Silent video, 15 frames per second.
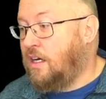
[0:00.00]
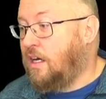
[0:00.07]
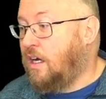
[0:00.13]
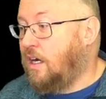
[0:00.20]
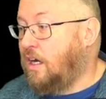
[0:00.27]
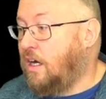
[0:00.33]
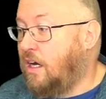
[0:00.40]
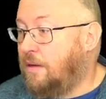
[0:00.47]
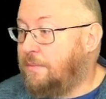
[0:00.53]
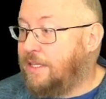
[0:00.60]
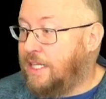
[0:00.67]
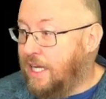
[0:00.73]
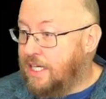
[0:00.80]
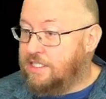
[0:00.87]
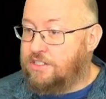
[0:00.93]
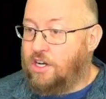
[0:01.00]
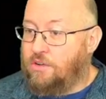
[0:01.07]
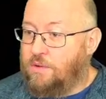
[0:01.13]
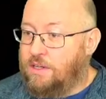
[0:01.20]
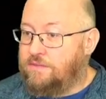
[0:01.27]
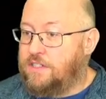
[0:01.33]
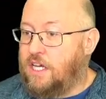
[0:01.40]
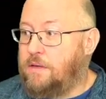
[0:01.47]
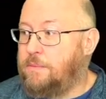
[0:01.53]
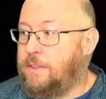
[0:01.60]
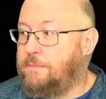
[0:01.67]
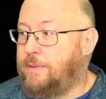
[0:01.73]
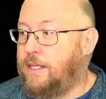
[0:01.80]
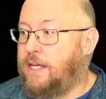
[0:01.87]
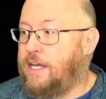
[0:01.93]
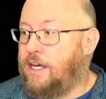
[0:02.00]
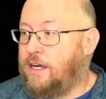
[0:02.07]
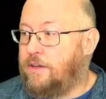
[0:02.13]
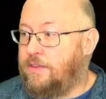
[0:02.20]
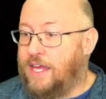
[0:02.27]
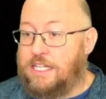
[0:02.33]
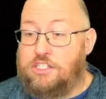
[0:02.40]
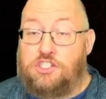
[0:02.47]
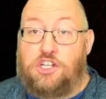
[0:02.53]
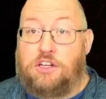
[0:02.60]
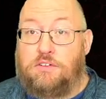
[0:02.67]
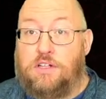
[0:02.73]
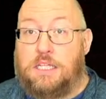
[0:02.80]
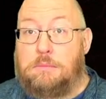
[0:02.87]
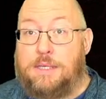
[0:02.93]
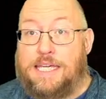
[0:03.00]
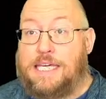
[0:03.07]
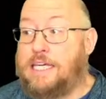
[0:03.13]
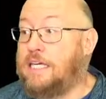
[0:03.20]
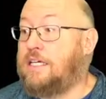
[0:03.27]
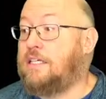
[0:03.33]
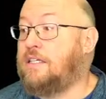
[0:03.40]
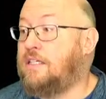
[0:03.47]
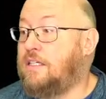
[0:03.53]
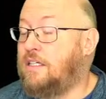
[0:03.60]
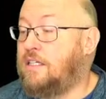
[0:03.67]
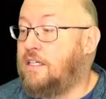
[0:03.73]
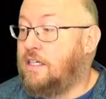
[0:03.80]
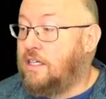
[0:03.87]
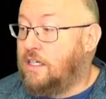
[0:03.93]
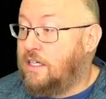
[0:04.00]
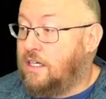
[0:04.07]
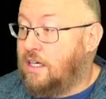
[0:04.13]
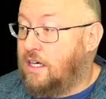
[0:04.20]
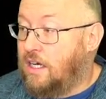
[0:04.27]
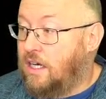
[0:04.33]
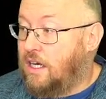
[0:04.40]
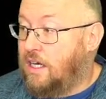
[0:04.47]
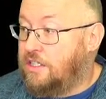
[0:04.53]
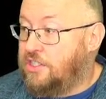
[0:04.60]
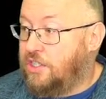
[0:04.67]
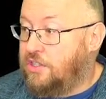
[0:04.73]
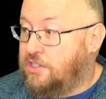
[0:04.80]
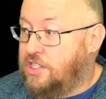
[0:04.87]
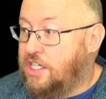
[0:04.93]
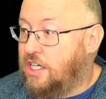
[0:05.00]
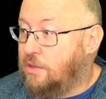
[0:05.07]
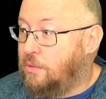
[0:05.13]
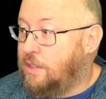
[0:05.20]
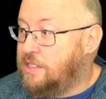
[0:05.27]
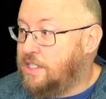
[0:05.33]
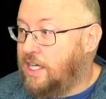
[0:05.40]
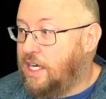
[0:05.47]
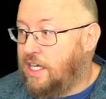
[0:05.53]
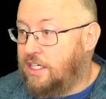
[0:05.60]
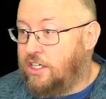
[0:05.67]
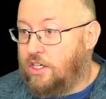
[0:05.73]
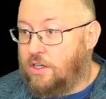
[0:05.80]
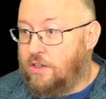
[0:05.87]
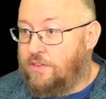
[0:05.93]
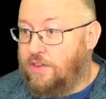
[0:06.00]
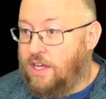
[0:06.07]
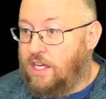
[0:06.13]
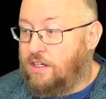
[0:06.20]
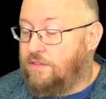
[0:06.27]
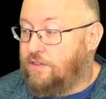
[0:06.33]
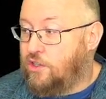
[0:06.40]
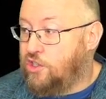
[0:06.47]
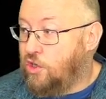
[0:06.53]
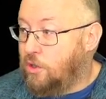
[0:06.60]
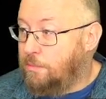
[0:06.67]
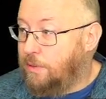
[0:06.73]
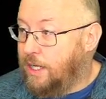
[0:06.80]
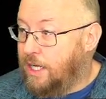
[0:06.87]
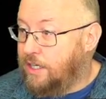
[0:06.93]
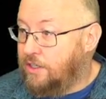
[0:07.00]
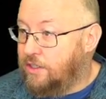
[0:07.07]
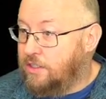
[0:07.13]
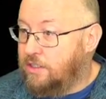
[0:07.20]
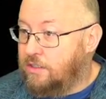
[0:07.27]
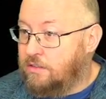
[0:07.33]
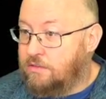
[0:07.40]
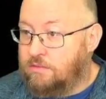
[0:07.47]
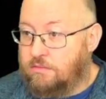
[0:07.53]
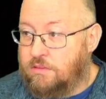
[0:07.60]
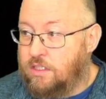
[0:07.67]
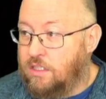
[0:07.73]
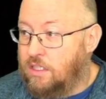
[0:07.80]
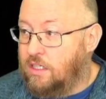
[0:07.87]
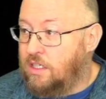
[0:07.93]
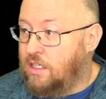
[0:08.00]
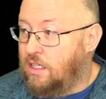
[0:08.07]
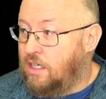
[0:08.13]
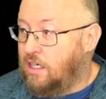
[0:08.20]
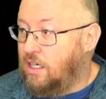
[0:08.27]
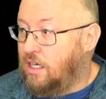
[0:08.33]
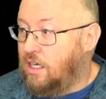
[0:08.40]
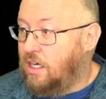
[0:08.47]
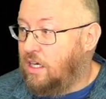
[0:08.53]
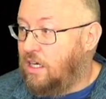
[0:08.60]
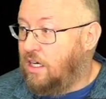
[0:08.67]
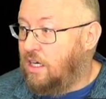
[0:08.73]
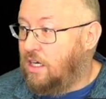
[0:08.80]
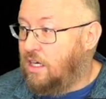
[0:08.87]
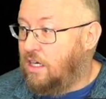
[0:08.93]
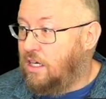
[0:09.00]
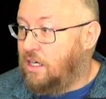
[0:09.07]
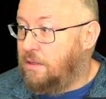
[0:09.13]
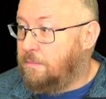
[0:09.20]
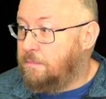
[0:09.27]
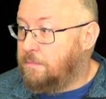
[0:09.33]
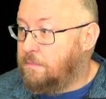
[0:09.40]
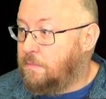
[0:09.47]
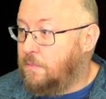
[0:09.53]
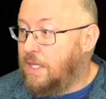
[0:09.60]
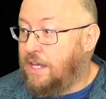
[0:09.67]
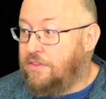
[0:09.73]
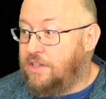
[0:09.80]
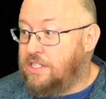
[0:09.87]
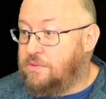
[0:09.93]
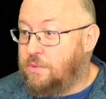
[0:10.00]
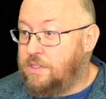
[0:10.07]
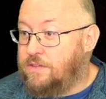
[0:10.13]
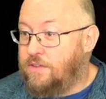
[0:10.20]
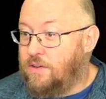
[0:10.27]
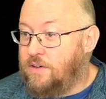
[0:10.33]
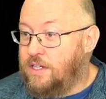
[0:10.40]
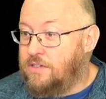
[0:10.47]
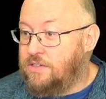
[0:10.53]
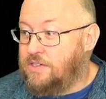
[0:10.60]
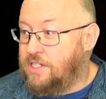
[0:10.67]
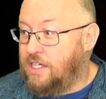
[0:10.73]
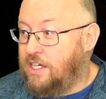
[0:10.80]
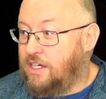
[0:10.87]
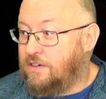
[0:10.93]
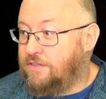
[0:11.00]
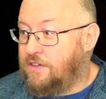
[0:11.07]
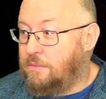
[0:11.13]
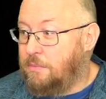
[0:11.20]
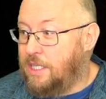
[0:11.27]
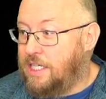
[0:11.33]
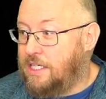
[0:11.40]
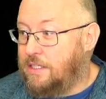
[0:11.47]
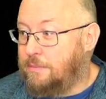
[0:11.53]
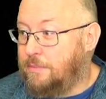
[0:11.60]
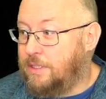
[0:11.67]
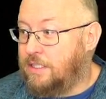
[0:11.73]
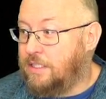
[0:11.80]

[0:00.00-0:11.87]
Last, our Rev Dominant player. That's generally me. So you'll see here, once again, urethane for short pattern. Now this one's very interesting here for the medium.